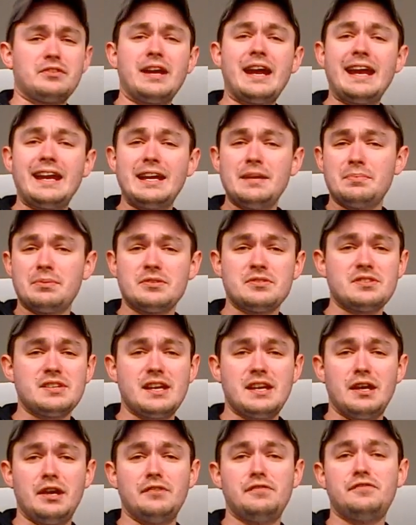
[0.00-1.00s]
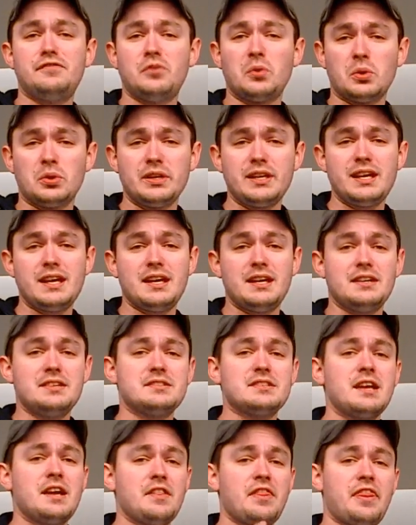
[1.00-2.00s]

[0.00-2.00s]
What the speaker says: 80% of 40 is,